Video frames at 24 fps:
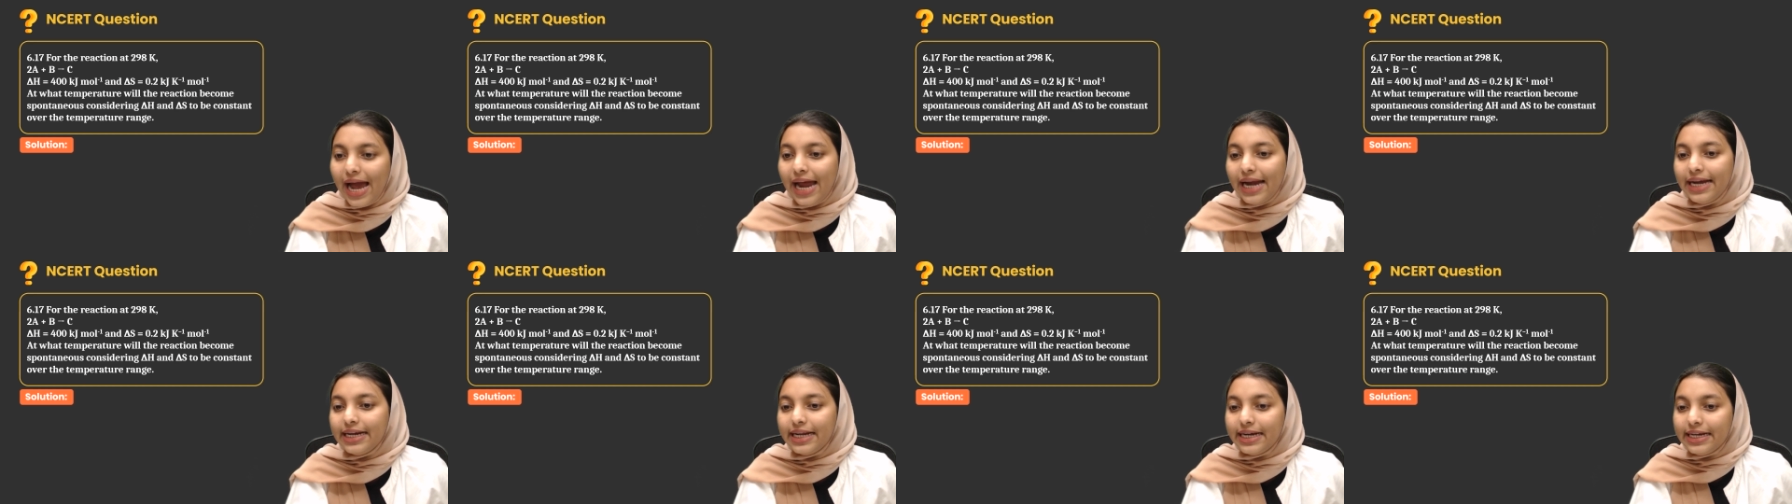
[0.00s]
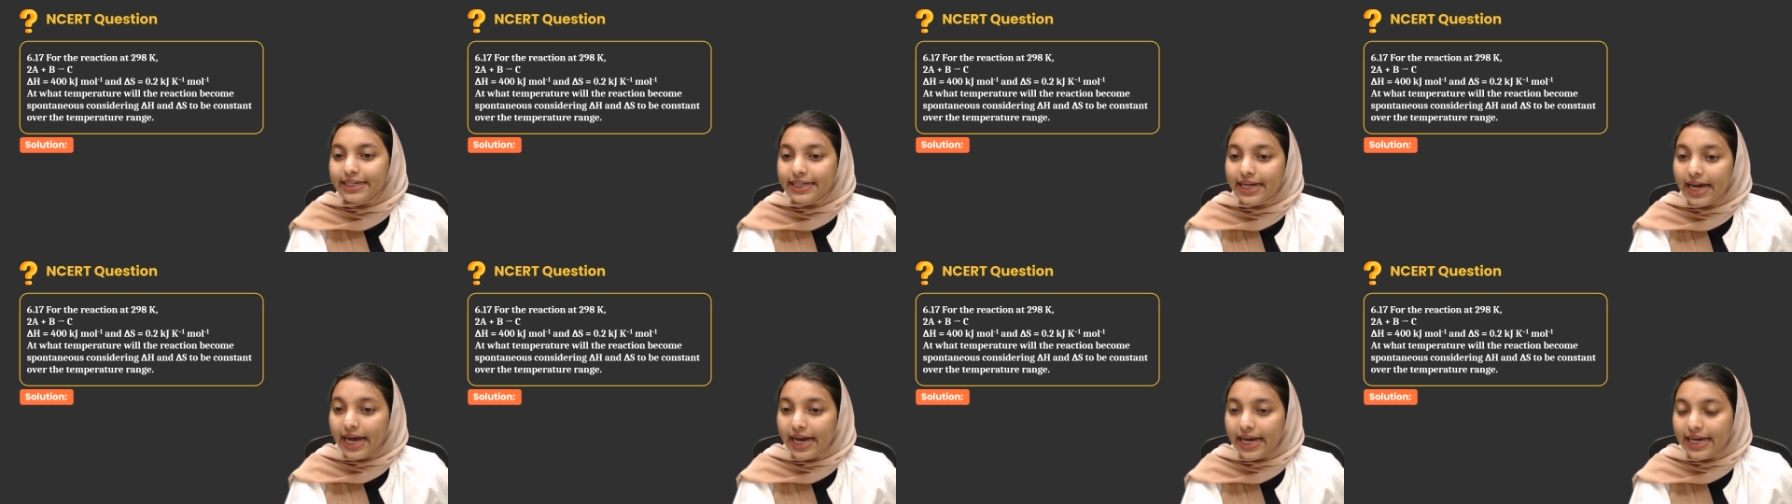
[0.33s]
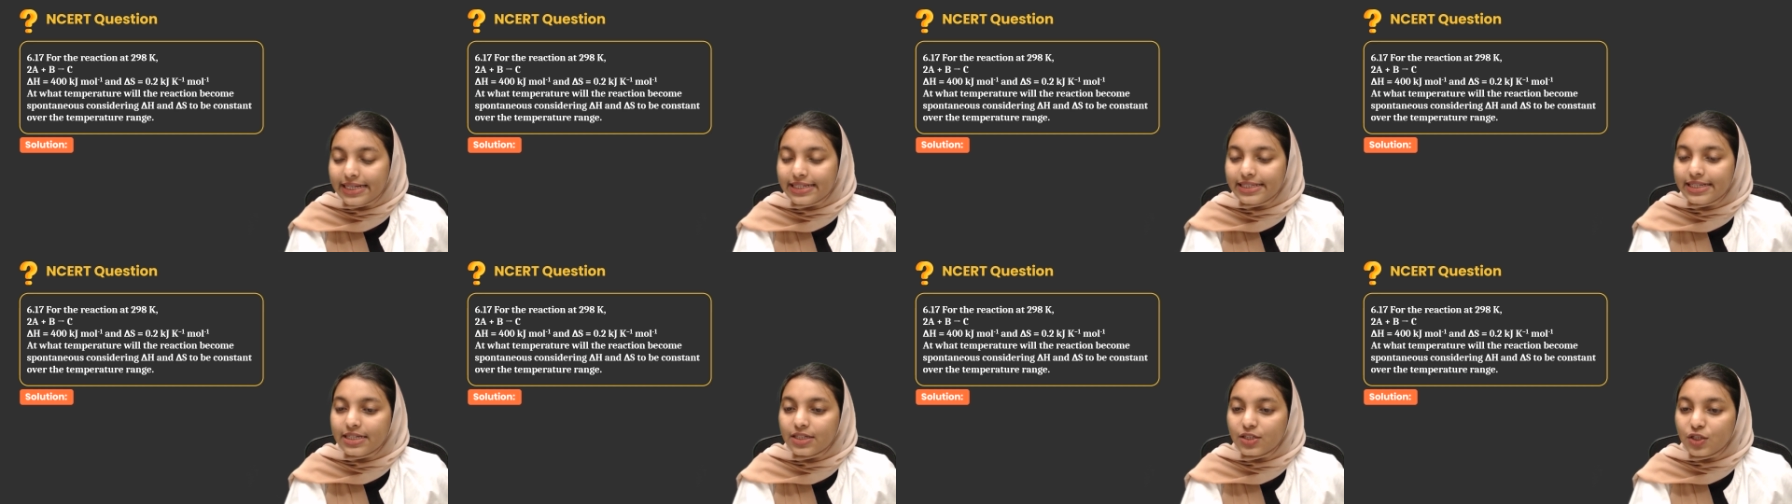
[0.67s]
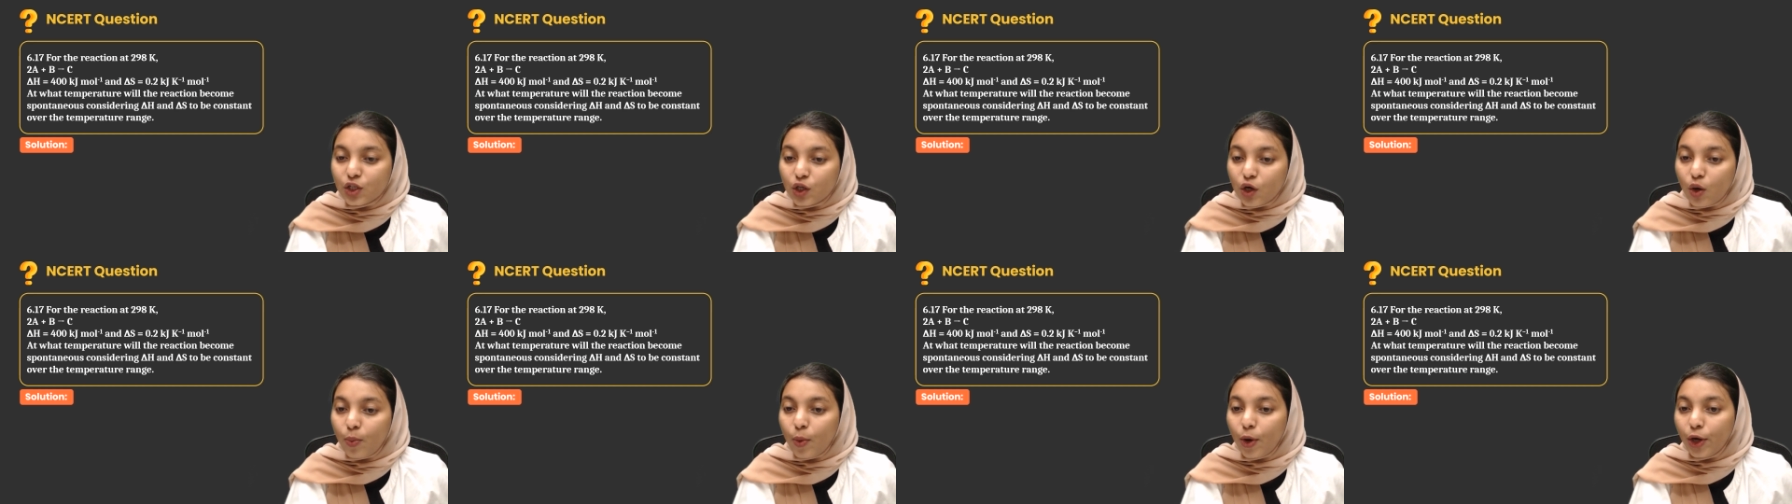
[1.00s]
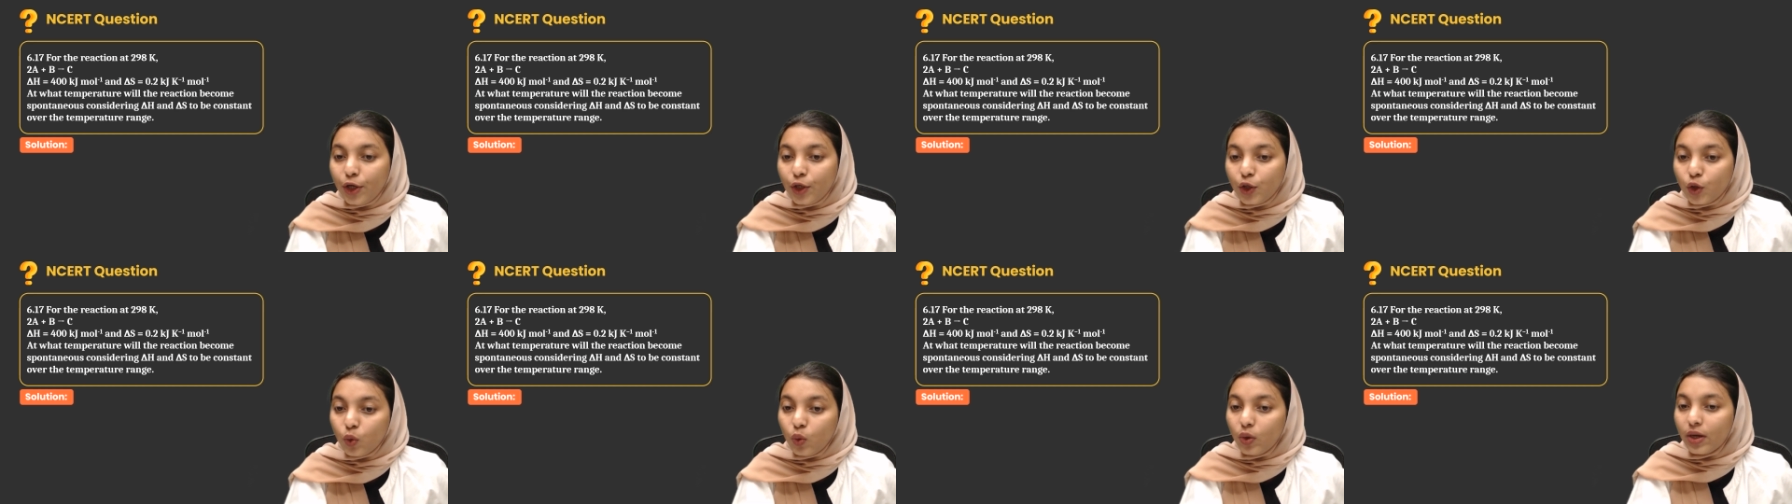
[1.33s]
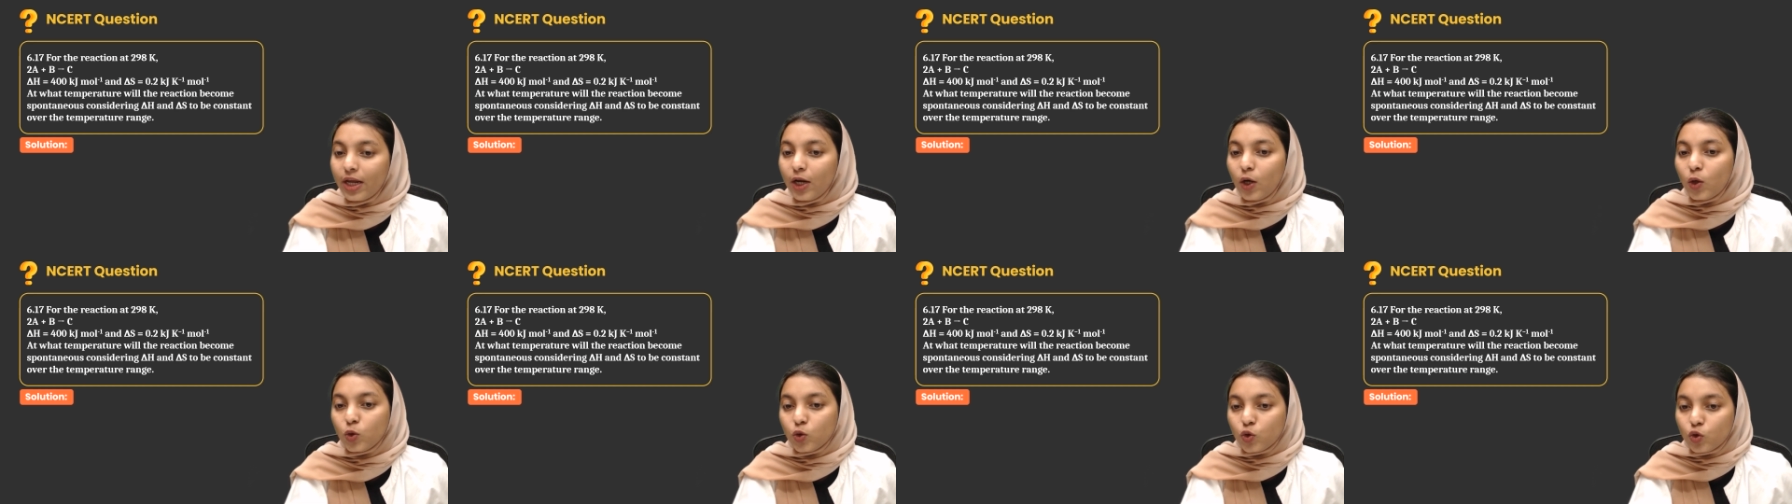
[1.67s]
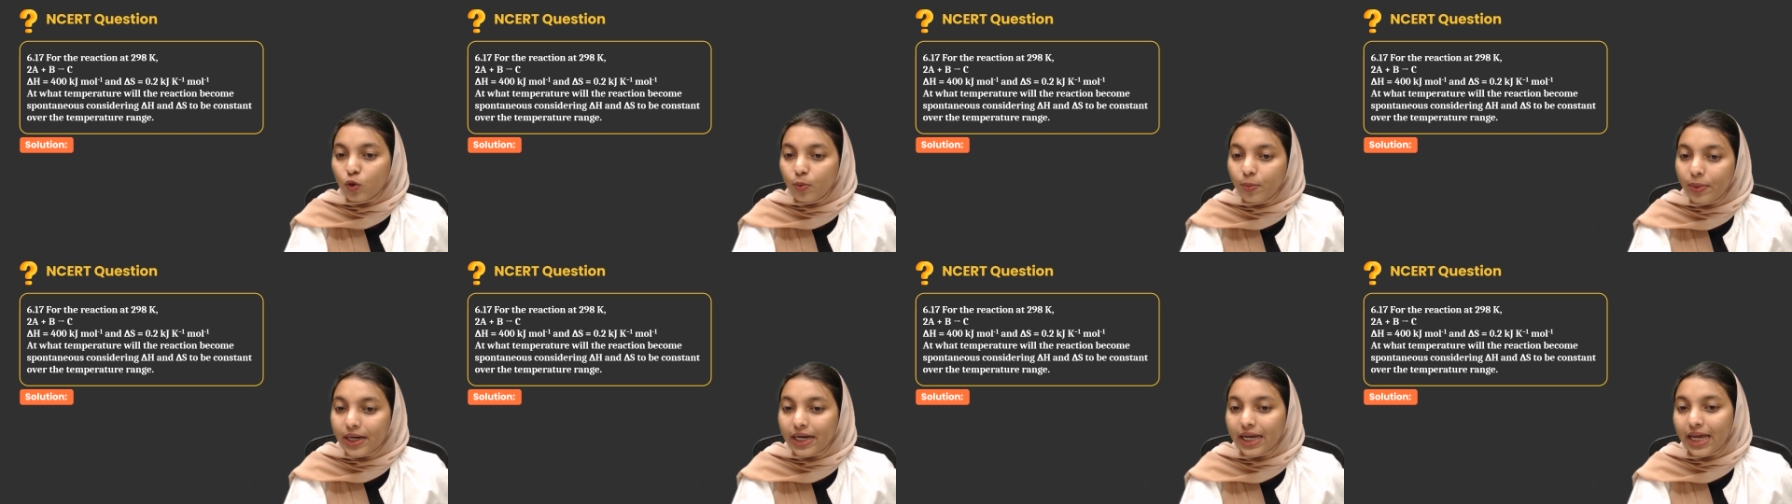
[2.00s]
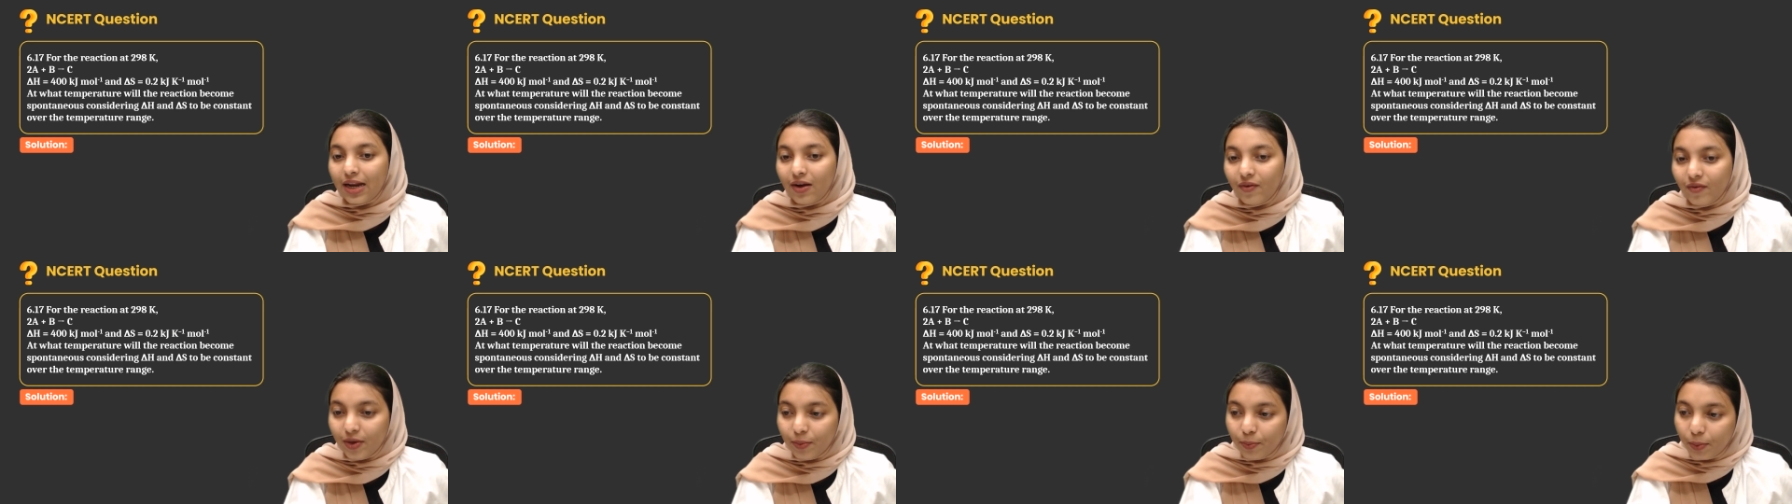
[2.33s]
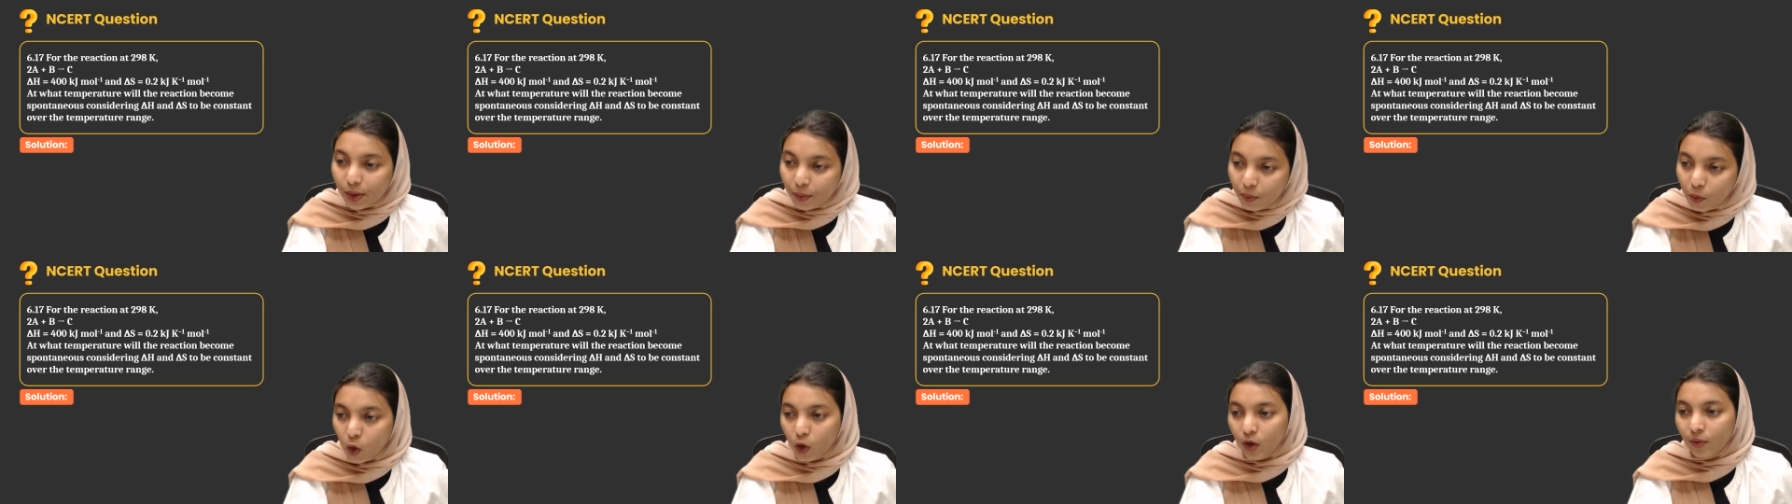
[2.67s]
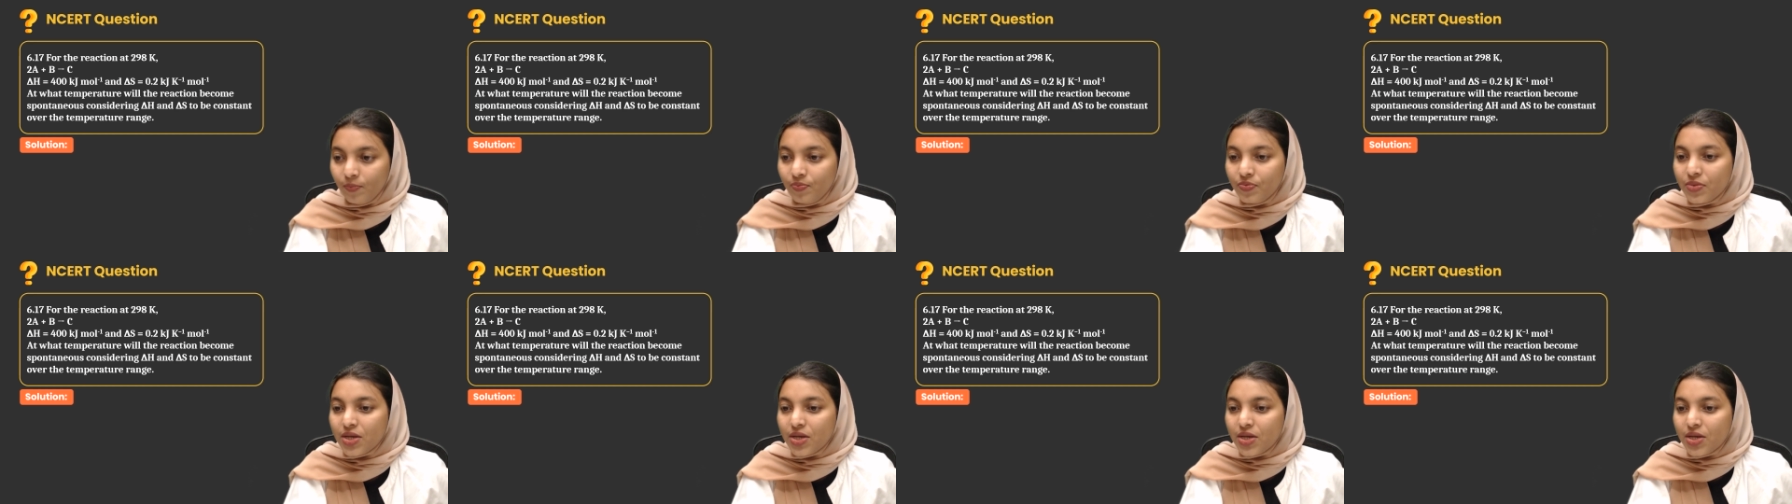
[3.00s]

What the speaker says: and delta S is 0.2 kilojoule per Kelvin per mole.